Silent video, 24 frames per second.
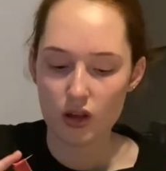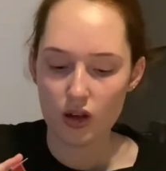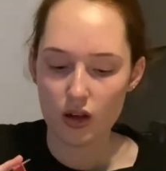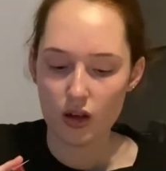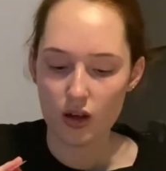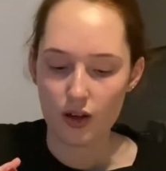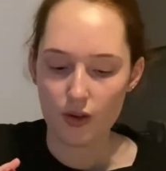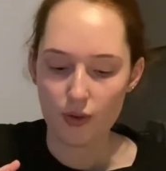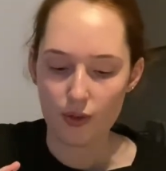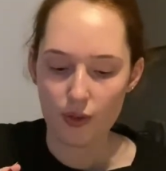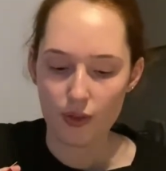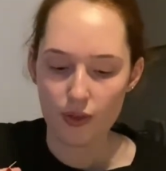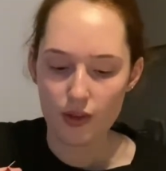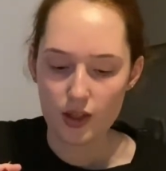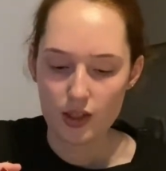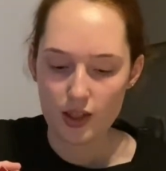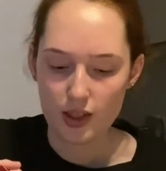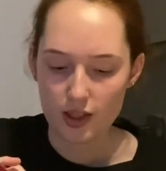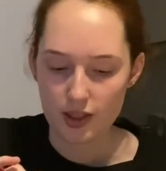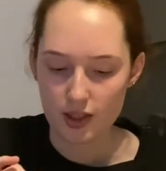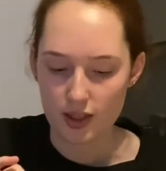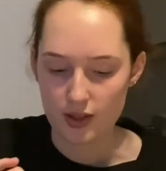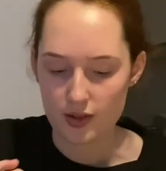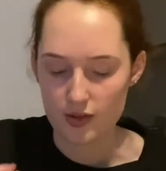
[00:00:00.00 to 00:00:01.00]
I
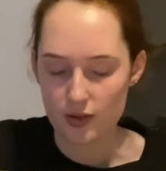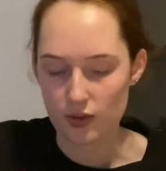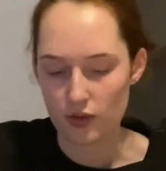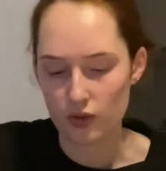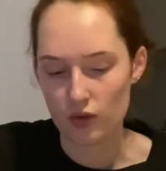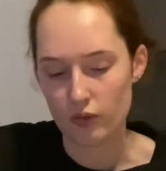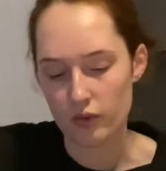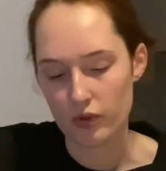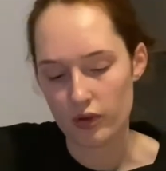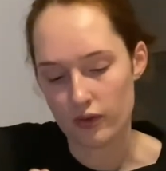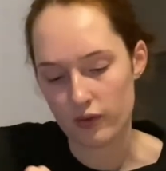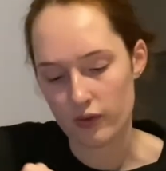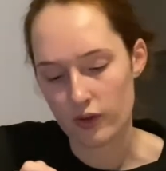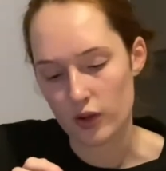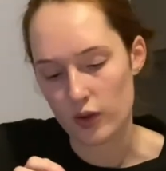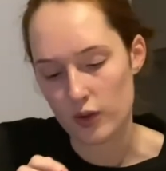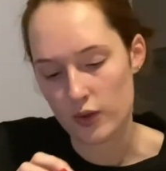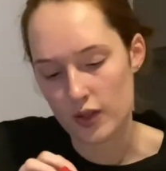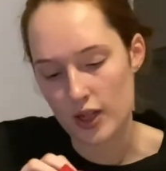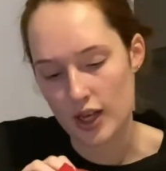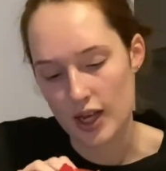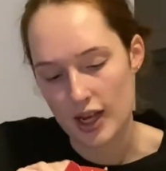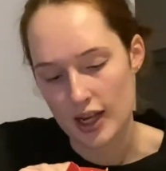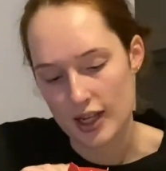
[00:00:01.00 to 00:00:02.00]
think it's another one of those
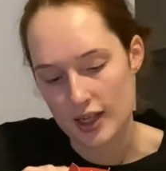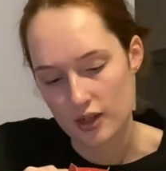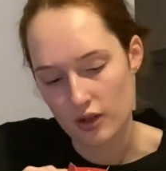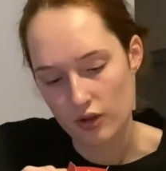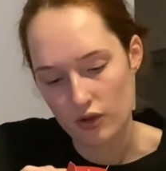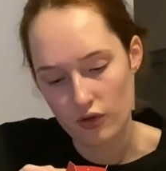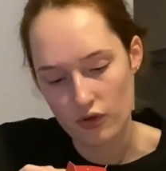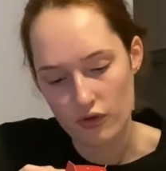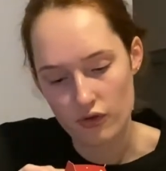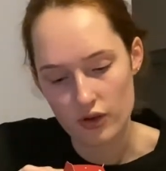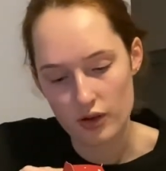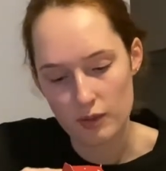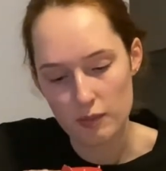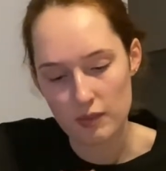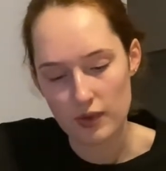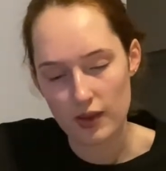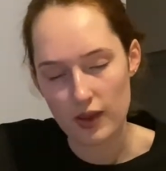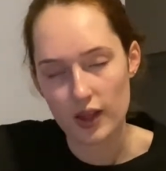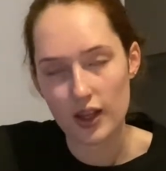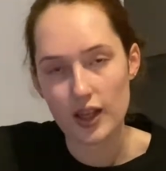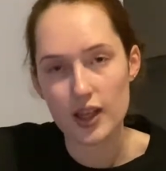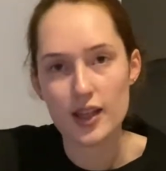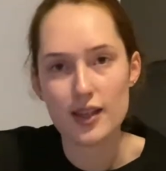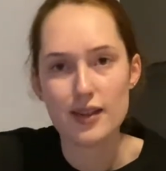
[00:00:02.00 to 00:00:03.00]
hand cream
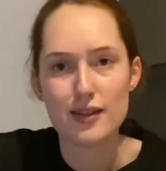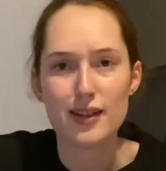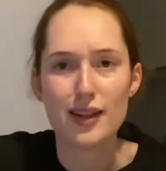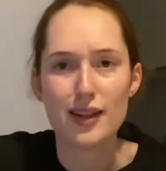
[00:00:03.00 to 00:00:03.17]
things. It